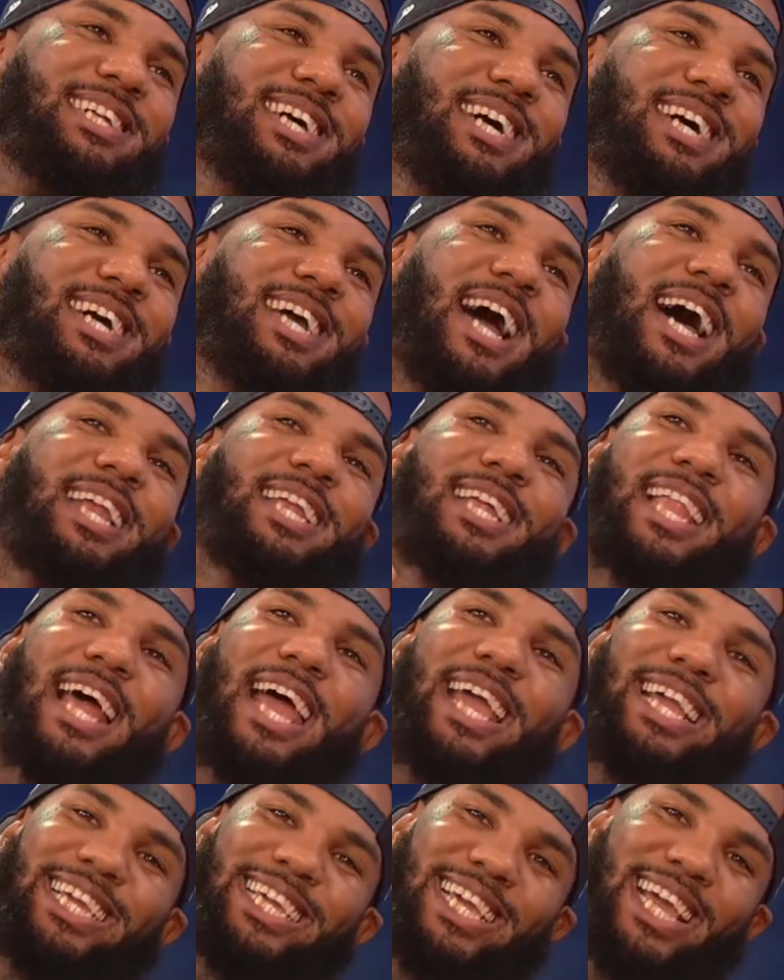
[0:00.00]
a kind of
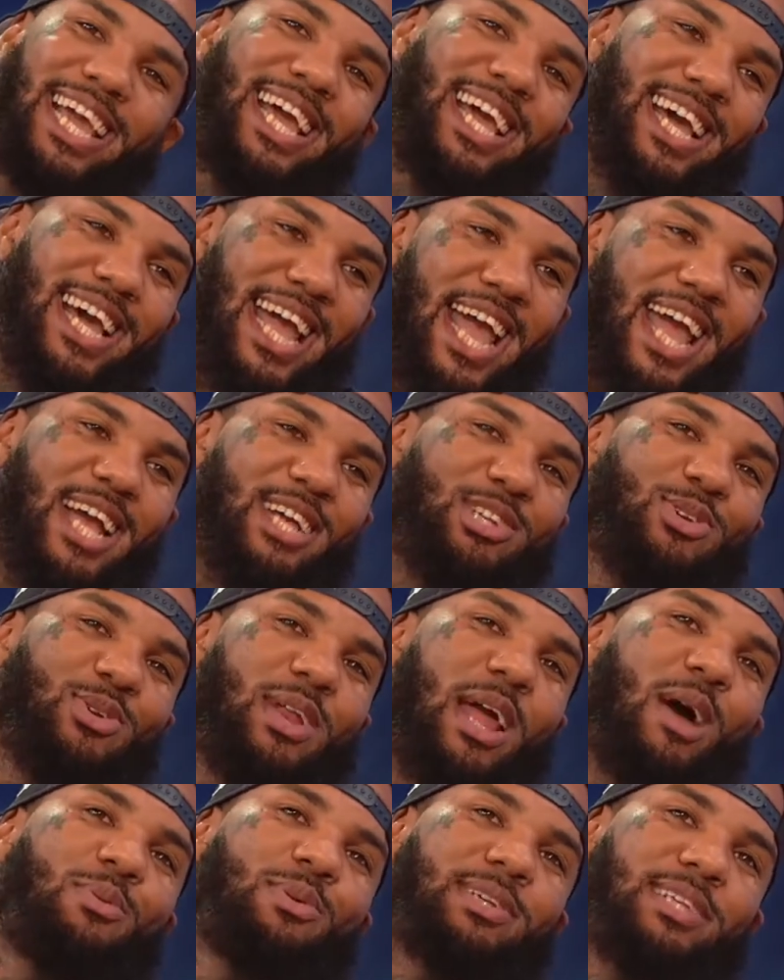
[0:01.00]
like, yeah answer.
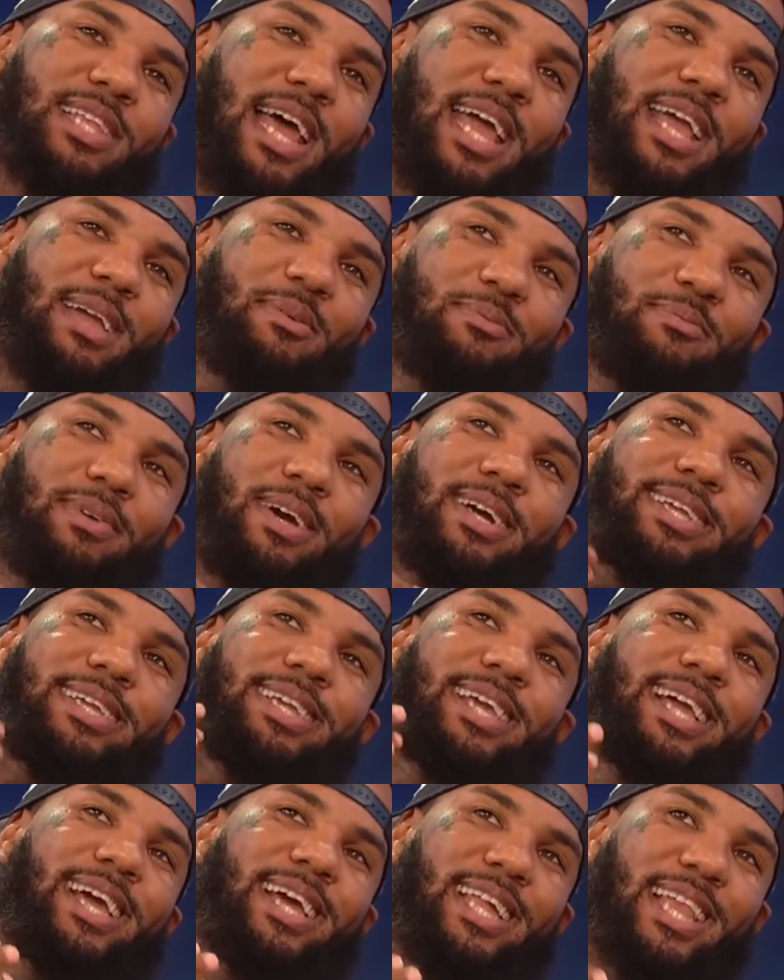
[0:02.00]
That was like,
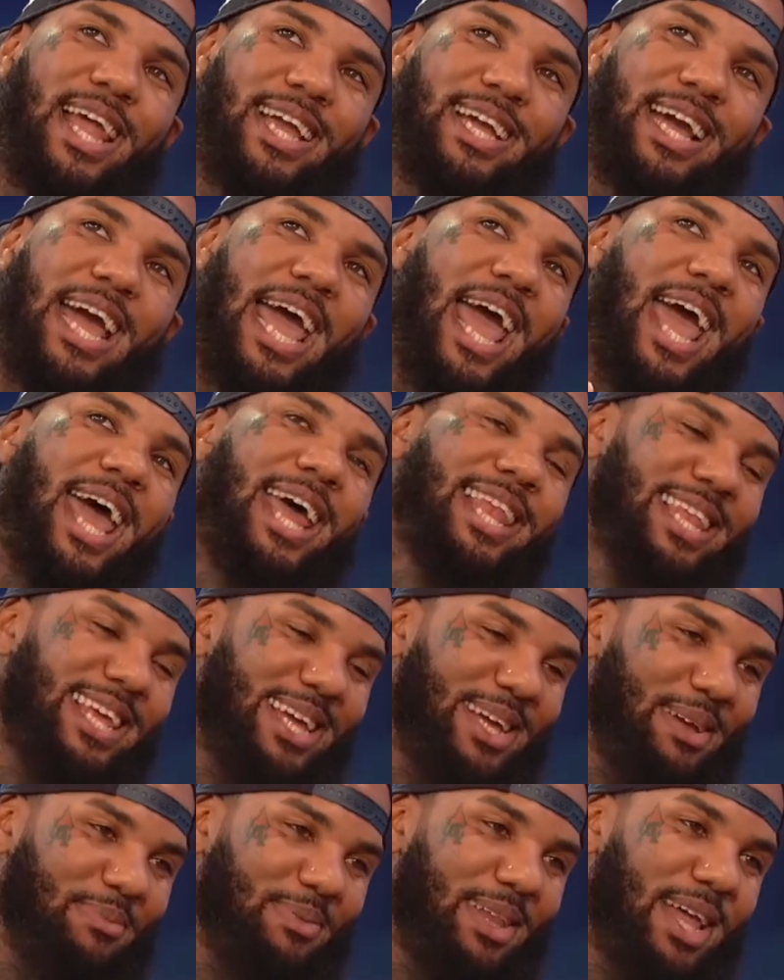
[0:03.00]
yeah, like an ad
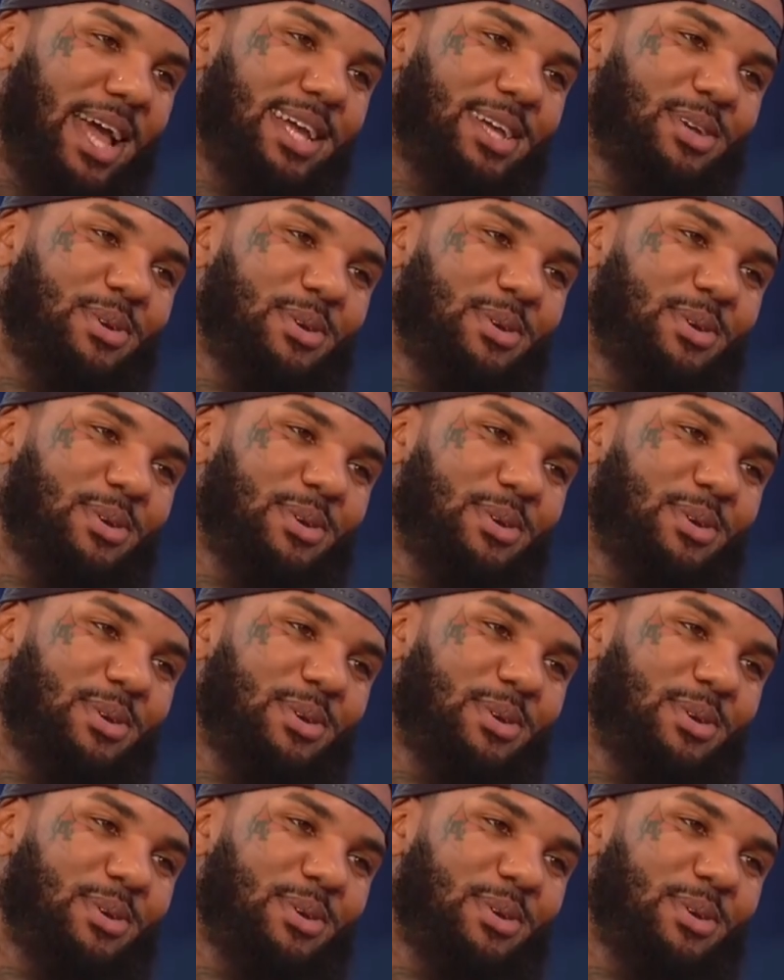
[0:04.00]
lib, like,